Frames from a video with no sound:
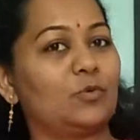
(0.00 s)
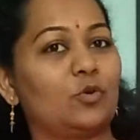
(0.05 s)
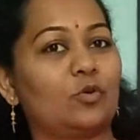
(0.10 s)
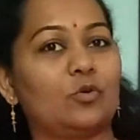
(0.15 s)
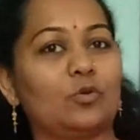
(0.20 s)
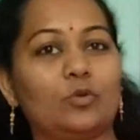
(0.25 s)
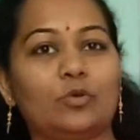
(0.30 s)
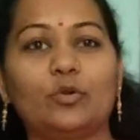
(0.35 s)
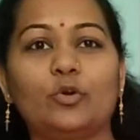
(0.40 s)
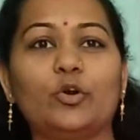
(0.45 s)

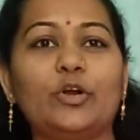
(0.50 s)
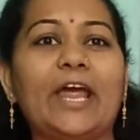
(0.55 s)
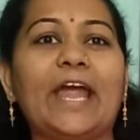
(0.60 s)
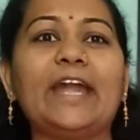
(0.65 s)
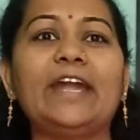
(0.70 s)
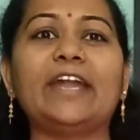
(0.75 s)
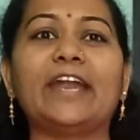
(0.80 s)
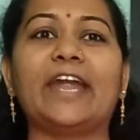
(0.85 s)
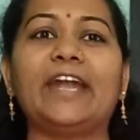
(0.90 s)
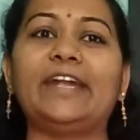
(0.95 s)
good
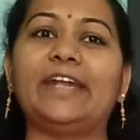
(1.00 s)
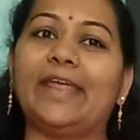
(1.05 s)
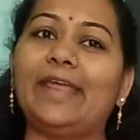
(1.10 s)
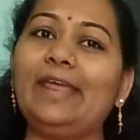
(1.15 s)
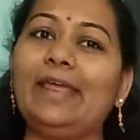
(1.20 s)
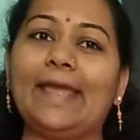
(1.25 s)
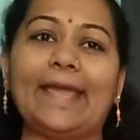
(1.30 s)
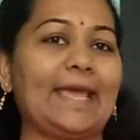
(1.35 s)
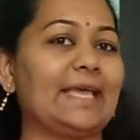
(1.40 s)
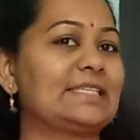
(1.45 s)
handwriting,
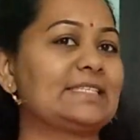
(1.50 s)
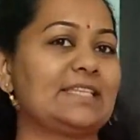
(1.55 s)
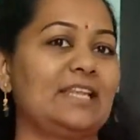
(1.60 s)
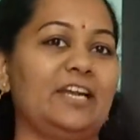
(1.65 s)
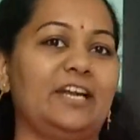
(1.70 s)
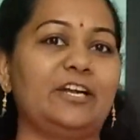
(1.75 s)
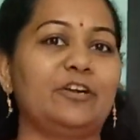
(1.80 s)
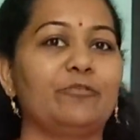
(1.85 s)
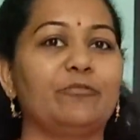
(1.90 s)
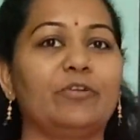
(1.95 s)
excellent
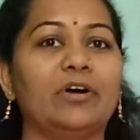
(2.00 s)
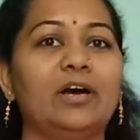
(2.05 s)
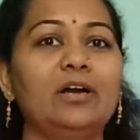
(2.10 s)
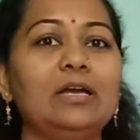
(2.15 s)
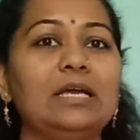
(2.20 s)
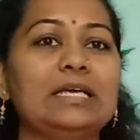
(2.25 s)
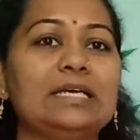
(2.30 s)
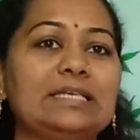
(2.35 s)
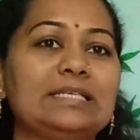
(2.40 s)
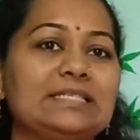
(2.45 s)
work
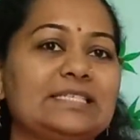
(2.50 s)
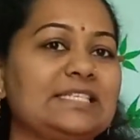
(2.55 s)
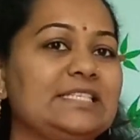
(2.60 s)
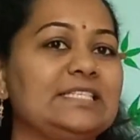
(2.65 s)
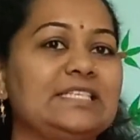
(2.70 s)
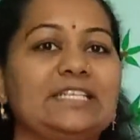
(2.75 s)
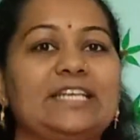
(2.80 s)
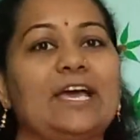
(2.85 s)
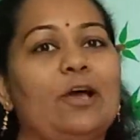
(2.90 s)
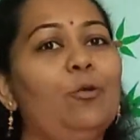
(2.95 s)
since it
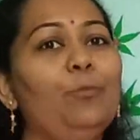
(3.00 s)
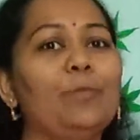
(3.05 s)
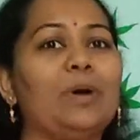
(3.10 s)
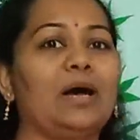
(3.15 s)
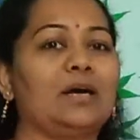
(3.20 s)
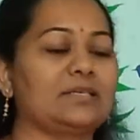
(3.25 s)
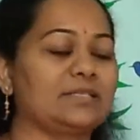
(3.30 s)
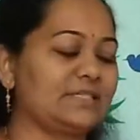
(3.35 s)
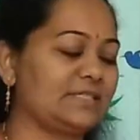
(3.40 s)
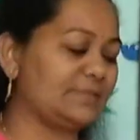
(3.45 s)
have
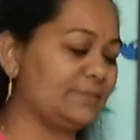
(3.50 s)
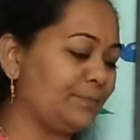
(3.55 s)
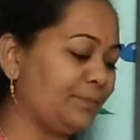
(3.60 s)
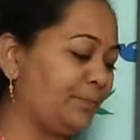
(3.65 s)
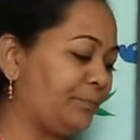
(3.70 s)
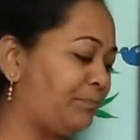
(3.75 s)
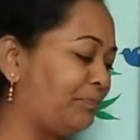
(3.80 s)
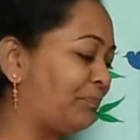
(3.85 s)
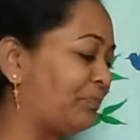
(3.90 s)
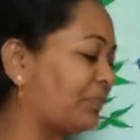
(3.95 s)
marks.
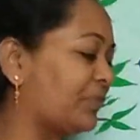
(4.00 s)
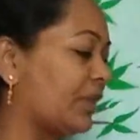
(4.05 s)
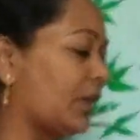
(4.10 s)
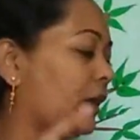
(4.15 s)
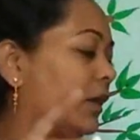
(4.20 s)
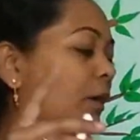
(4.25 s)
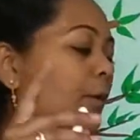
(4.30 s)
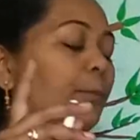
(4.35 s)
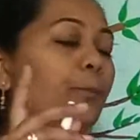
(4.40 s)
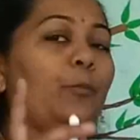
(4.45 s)

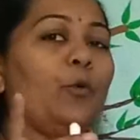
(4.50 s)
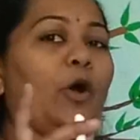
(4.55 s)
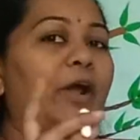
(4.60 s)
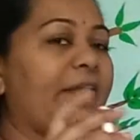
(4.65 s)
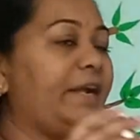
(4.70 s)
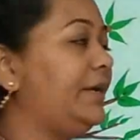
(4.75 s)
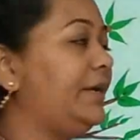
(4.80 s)
Point.